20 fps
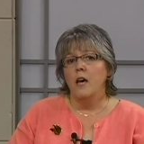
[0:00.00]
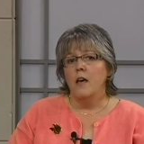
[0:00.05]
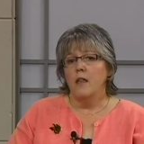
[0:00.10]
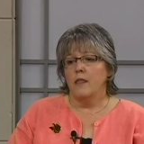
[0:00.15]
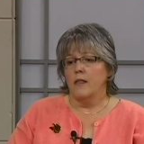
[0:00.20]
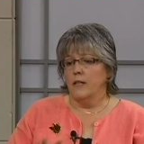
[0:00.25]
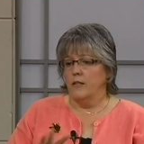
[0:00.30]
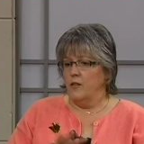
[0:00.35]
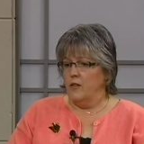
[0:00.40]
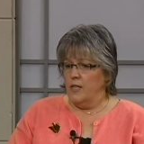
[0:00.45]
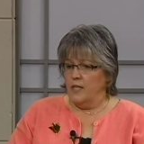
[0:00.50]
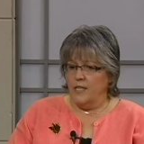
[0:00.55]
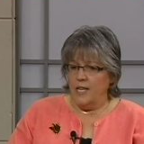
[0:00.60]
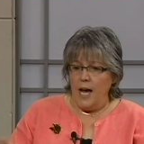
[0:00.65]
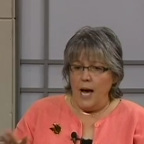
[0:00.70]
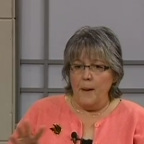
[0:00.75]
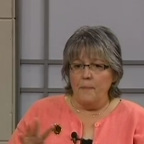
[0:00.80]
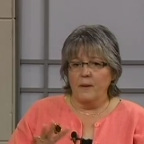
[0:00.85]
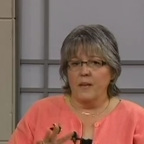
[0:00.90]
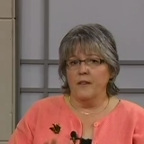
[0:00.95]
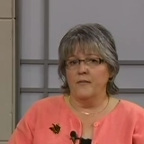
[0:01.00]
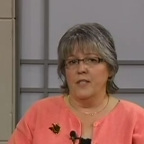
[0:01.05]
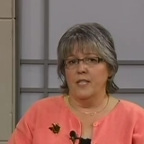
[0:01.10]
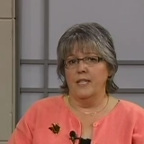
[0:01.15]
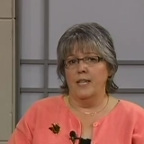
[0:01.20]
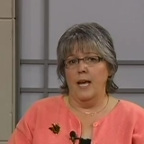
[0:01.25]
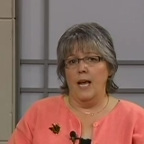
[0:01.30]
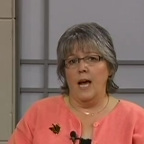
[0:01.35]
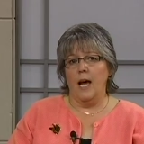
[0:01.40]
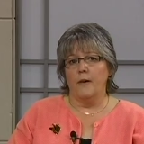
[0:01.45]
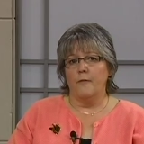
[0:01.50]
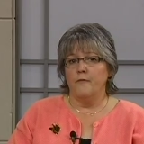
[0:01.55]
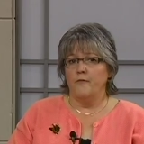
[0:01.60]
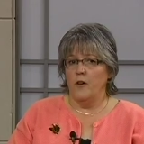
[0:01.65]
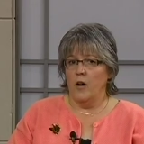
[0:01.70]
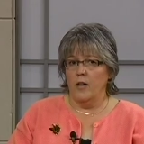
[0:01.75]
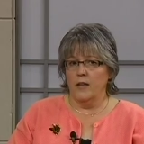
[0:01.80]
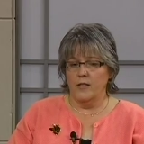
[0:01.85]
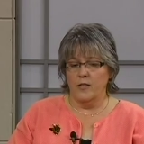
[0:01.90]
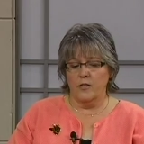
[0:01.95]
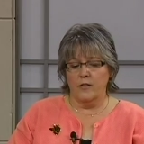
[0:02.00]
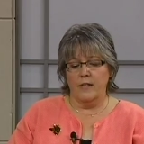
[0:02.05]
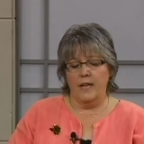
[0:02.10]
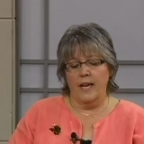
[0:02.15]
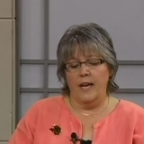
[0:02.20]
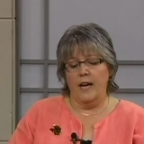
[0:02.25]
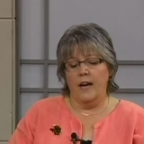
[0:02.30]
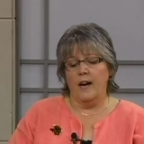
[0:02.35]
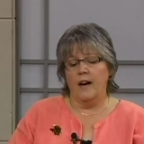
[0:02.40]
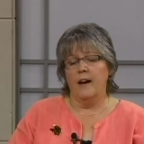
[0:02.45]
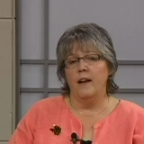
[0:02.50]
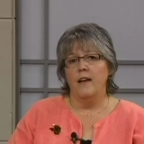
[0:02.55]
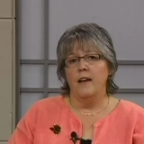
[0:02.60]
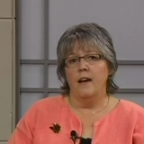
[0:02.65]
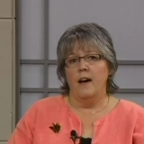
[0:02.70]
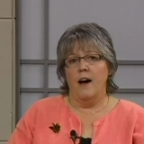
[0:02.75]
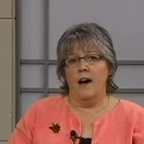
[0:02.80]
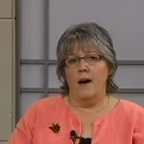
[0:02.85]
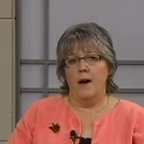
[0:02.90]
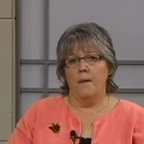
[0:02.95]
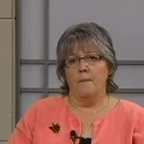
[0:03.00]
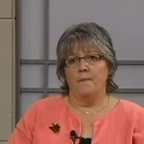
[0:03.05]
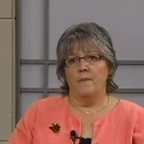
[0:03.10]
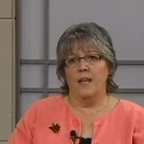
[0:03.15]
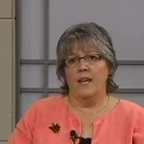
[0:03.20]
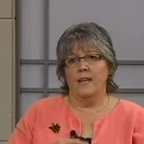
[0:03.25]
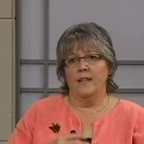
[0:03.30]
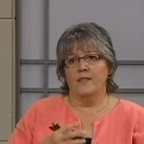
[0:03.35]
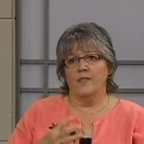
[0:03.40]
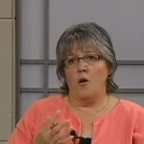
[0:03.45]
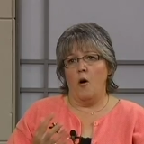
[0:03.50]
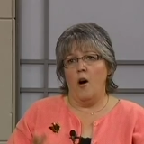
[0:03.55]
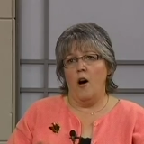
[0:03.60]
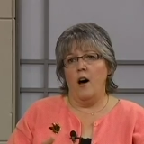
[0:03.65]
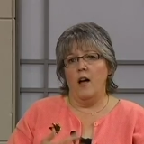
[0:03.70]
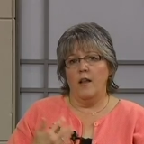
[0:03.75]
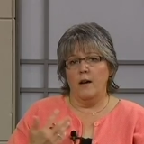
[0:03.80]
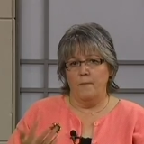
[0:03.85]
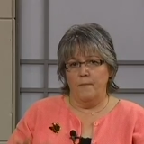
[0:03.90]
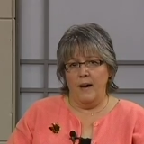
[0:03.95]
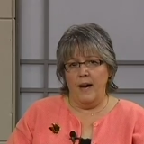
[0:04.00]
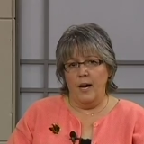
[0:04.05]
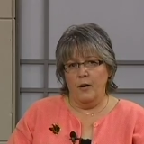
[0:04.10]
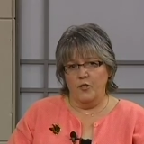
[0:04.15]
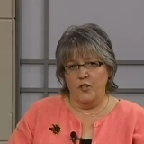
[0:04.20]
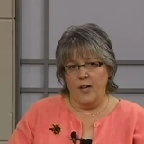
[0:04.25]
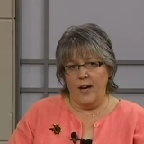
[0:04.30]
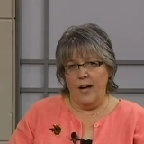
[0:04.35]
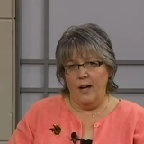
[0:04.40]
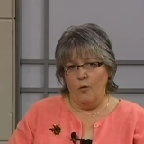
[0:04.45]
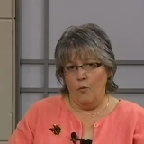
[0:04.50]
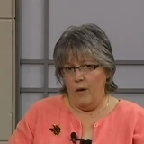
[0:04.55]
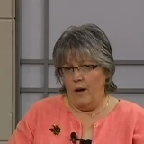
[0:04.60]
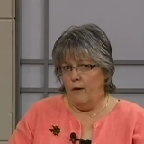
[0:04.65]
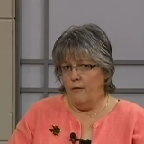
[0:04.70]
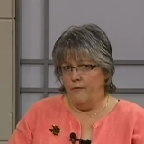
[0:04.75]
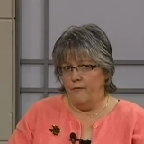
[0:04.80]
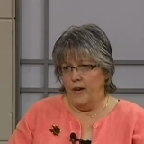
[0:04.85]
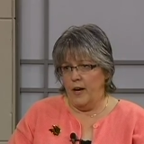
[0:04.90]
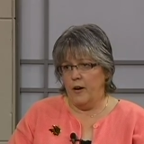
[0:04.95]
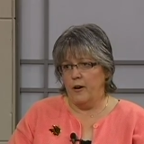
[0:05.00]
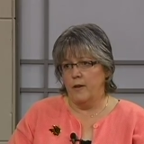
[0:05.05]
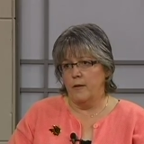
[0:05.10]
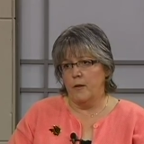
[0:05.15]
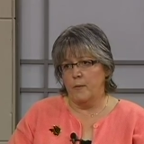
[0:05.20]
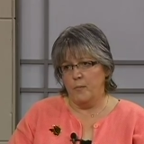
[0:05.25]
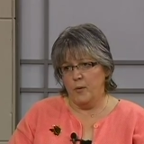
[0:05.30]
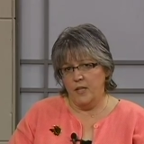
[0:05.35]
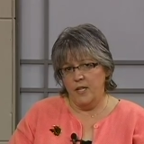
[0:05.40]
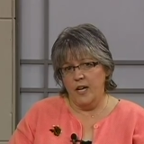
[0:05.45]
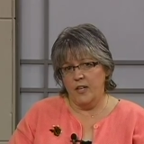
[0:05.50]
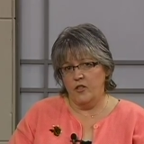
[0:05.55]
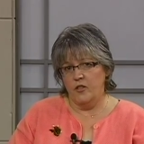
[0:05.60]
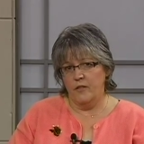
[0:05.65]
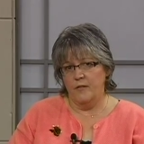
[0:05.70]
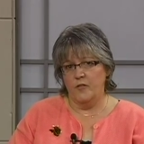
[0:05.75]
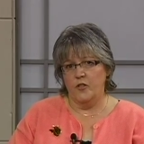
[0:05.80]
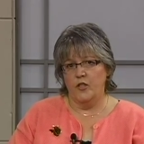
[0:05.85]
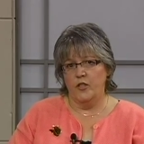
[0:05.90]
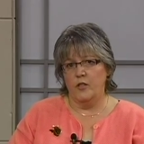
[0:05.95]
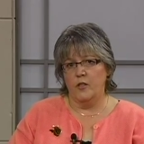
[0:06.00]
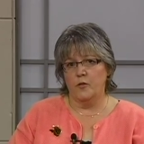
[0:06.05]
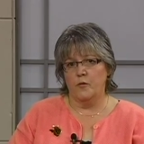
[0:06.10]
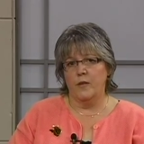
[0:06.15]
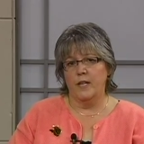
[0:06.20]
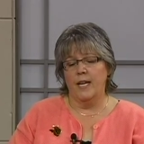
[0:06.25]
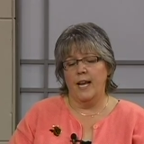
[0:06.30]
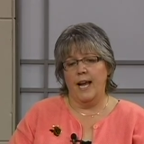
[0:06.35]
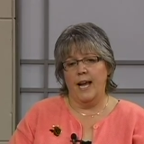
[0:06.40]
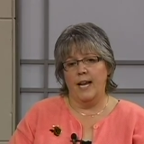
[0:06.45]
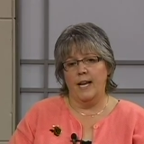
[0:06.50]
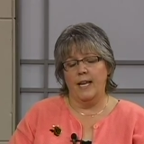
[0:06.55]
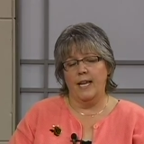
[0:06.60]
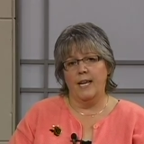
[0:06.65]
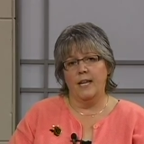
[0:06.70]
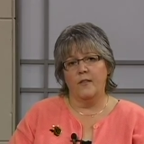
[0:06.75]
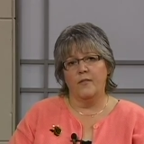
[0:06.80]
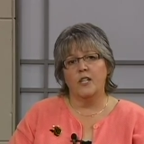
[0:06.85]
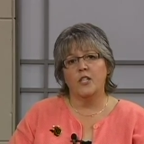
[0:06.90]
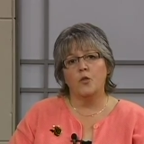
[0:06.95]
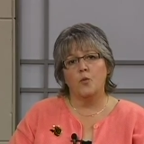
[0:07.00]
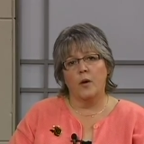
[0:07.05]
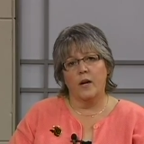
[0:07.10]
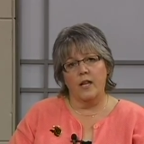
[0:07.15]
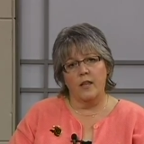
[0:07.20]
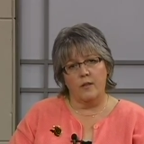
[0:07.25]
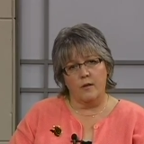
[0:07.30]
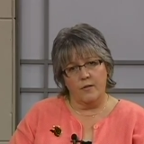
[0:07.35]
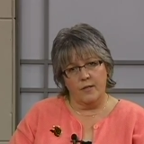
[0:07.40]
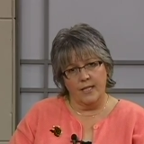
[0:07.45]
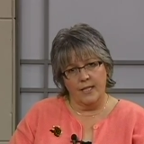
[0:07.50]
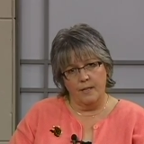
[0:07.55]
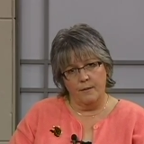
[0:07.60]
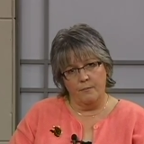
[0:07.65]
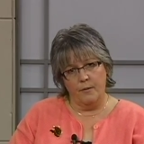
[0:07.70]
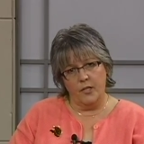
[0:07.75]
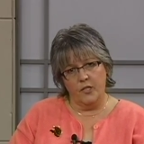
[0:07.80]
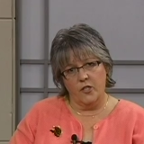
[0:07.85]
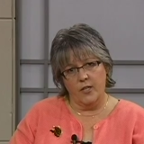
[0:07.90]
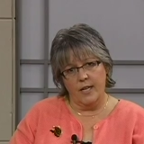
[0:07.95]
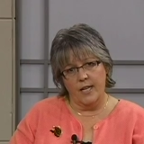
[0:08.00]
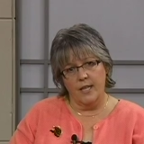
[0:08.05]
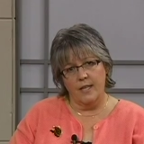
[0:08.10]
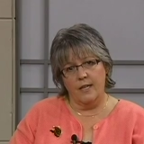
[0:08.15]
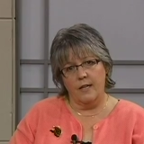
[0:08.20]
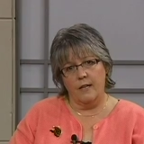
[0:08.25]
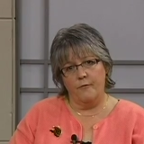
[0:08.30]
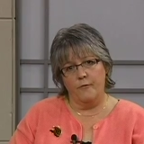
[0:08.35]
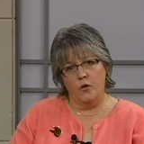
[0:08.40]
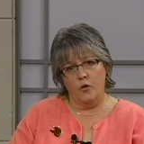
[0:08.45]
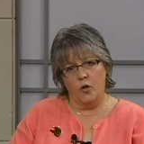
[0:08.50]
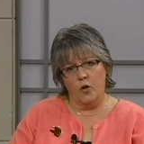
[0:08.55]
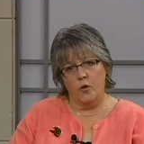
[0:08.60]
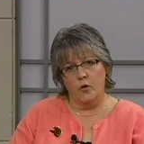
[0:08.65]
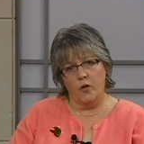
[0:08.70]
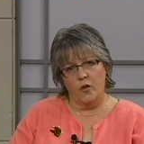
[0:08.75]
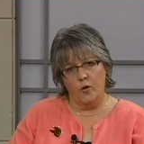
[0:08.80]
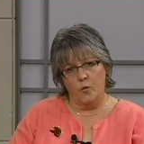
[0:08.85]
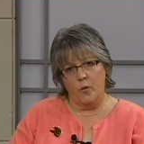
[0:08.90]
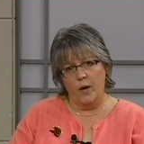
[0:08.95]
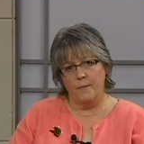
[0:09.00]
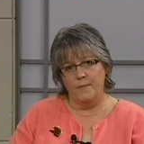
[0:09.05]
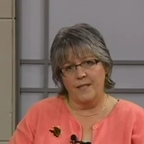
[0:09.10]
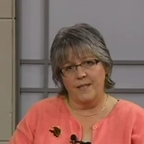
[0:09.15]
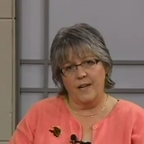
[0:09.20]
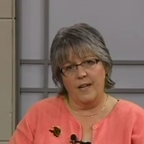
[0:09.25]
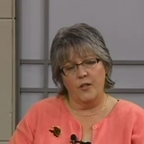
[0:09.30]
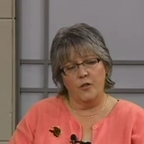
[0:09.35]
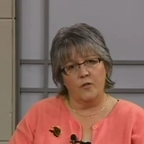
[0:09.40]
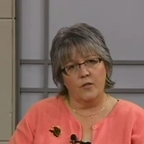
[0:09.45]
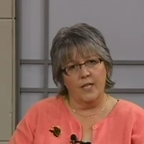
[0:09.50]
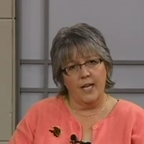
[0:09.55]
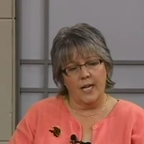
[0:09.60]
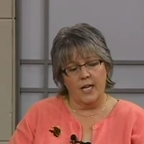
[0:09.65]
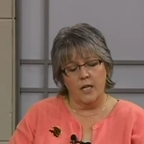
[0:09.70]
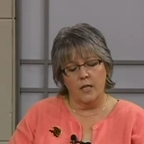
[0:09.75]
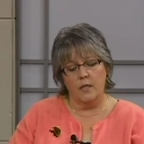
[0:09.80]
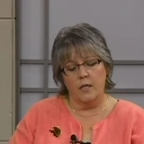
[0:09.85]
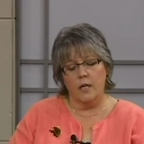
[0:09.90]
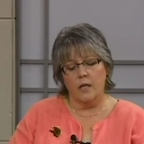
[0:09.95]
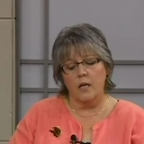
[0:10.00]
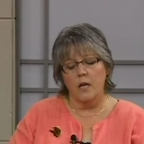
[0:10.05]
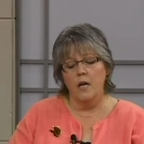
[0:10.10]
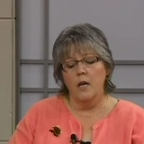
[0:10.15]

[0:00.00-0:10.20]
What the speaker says: The topic of today on foster care is all about child welfare and the protection of children. And in the 2013 budget, I think if you'll go to the website, you'll take a look,